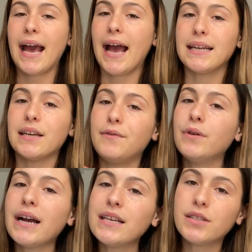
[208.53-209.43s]
And if
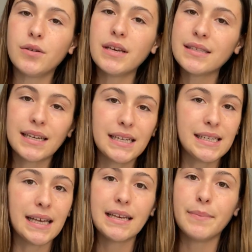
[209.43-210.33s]
you guys do this on a
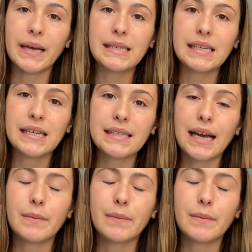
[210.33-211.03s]
daily basis,